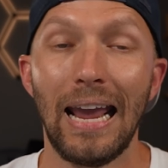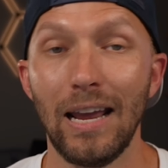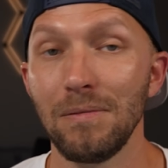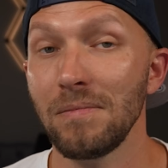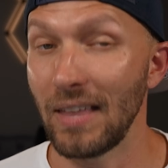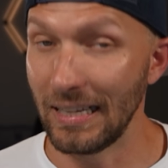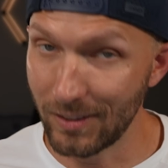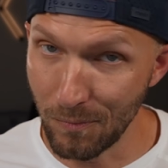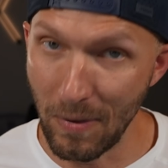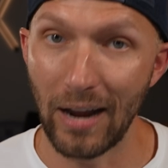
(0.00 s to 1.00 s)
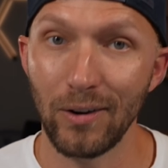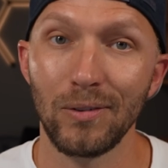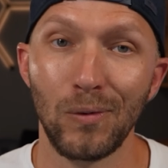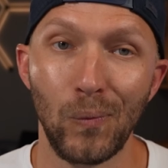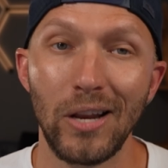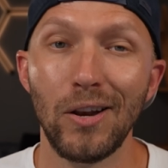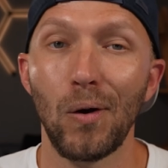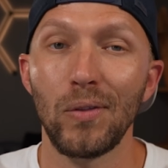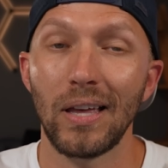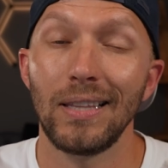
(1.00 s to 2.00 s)
And thanks to Matter, we
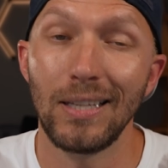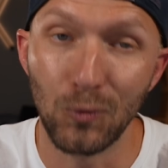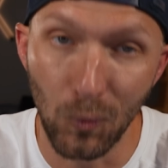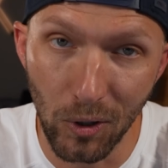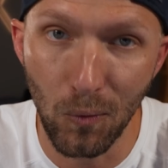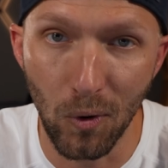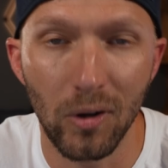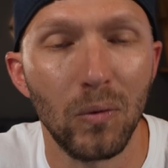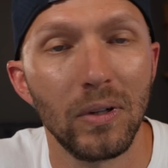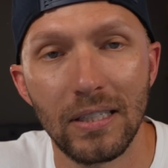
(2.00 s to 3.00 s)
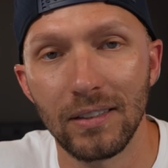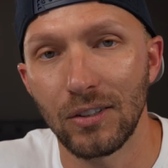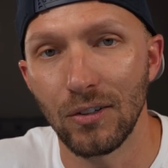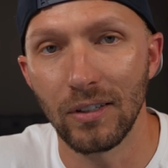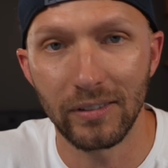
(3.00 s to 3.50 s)
know that these will work with his current